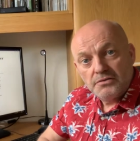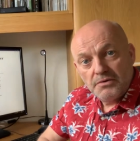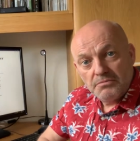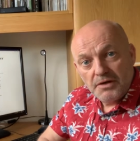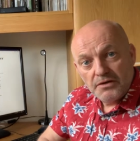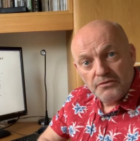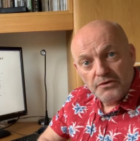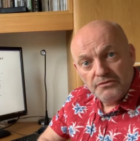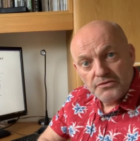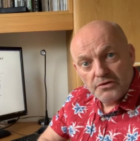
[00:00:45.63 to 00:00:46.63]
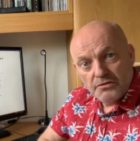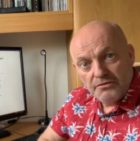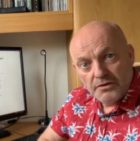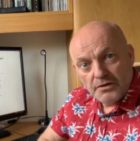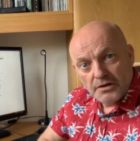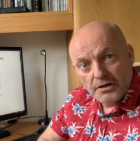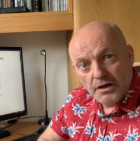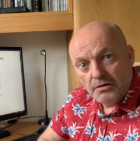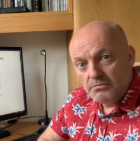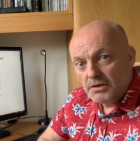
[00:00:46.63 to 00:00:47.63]

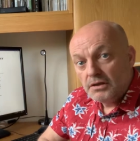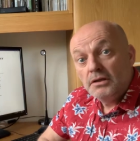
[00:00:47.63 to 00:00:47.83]
rickmcevoyphotography.com.